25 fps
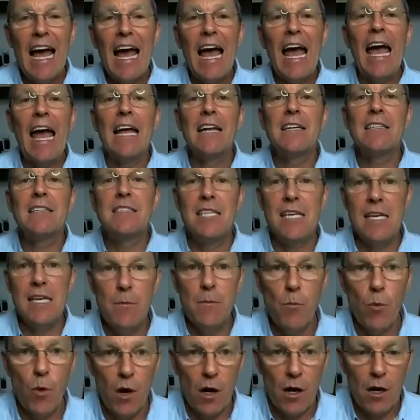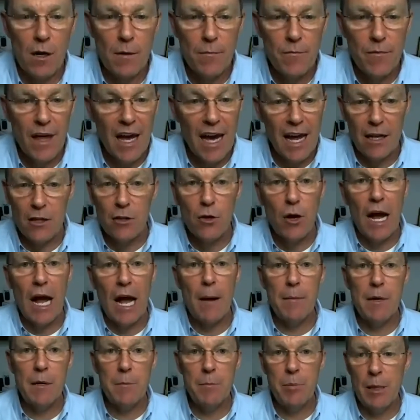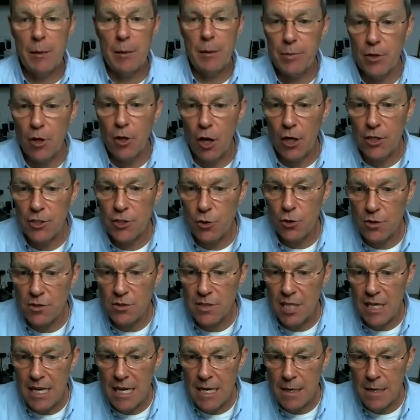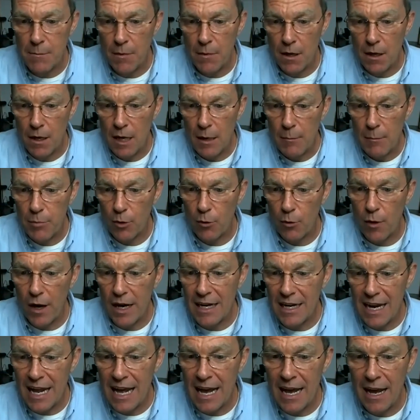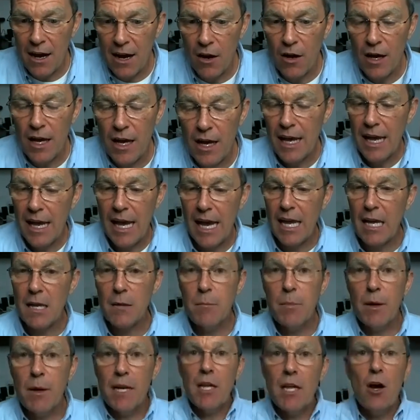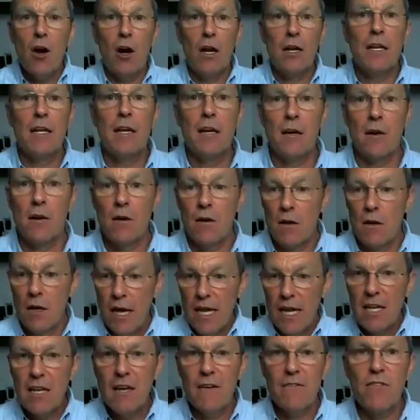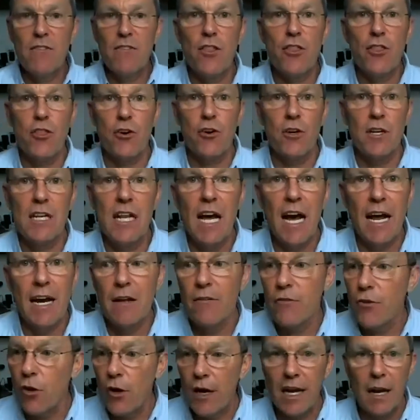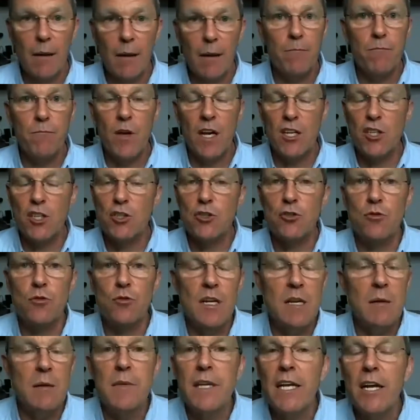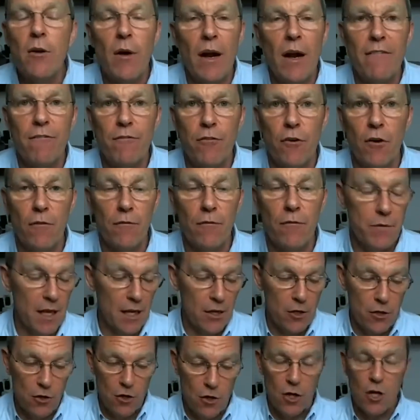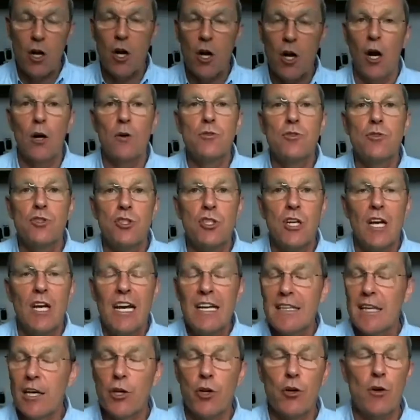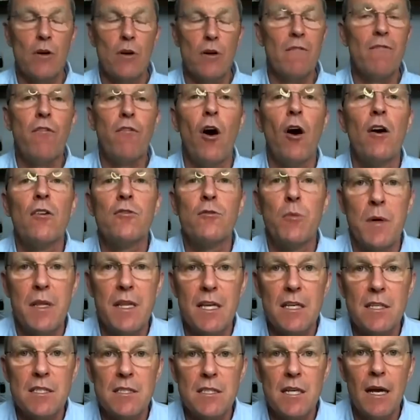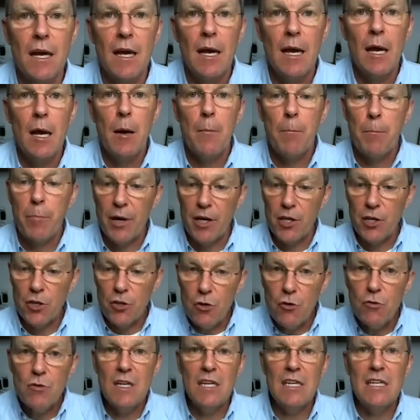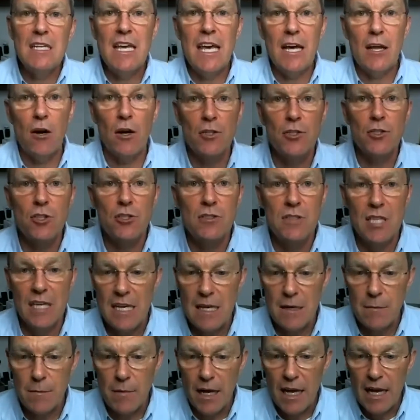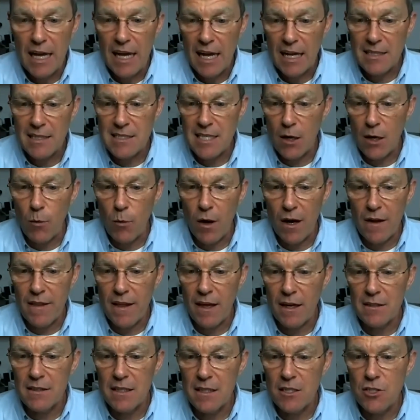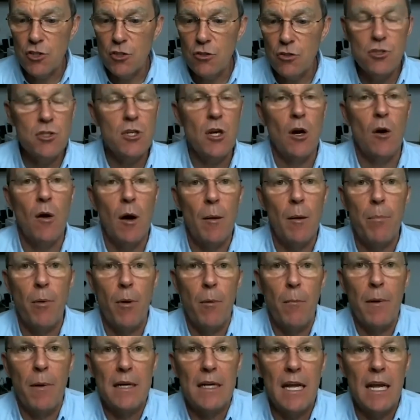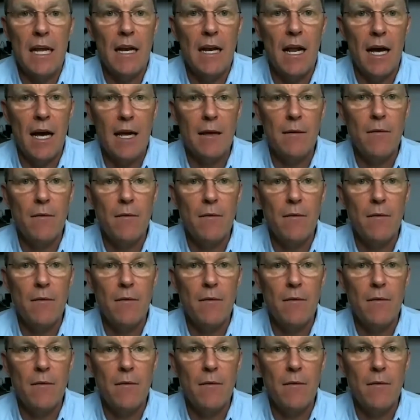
and teamwork. I don't know how many people on your team, but right now, anybody on here, any of the 39 of you, and I'm extremely grateful that you're a coach, that you're involved with us, but you need to get on your team and say, why the hell didn't you show up on Monday night?